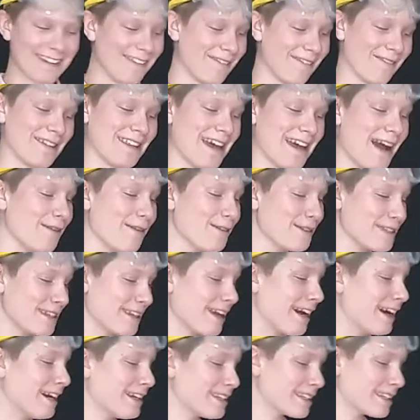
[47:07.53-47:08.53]
Well, that was
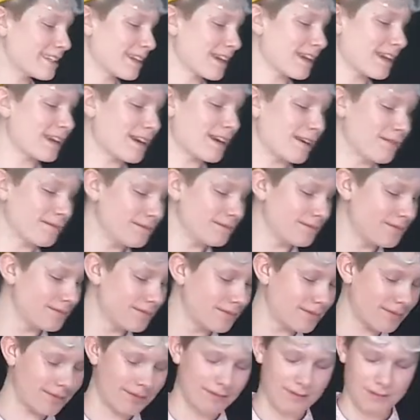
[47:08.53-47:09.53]
nice. I got a
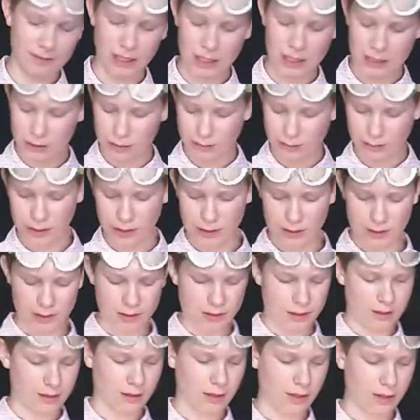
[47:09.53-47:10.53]
whole bunch
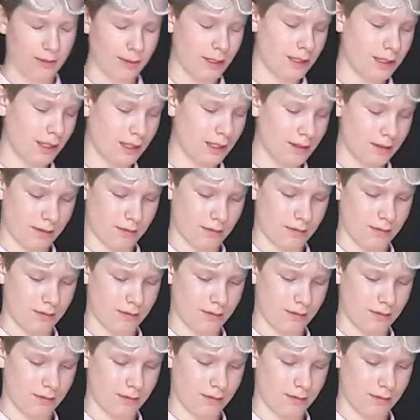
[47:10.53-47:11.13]
of carbon dioxide.